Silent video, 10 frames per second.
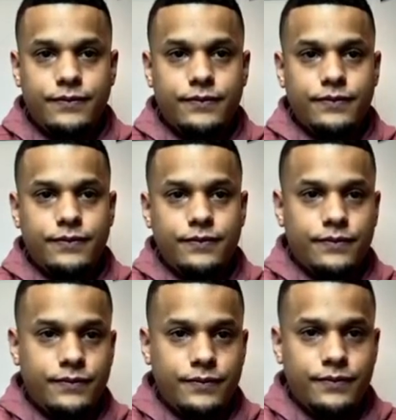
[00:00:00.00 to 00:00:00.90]

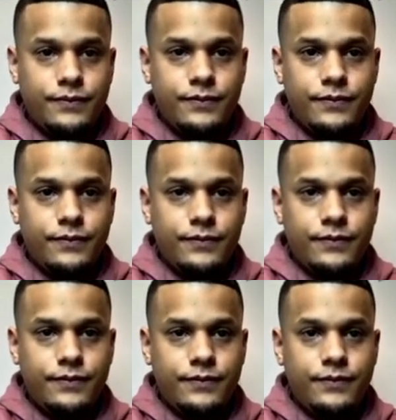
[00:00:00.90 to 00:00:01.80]

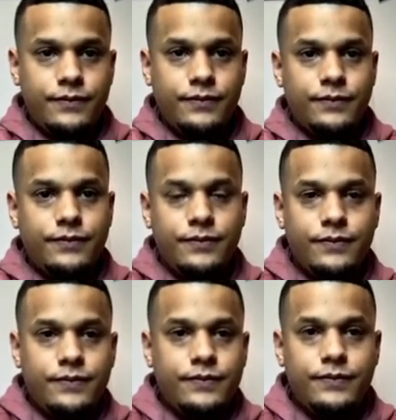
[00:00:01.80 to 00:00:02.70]

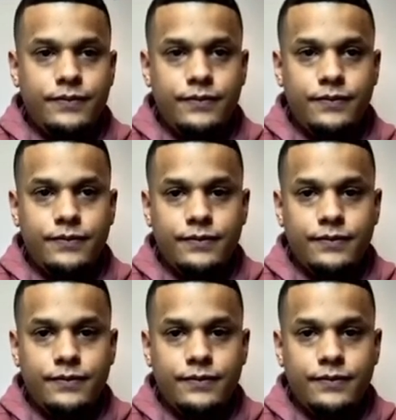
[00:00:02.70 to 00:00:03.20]
This person isn't speaking.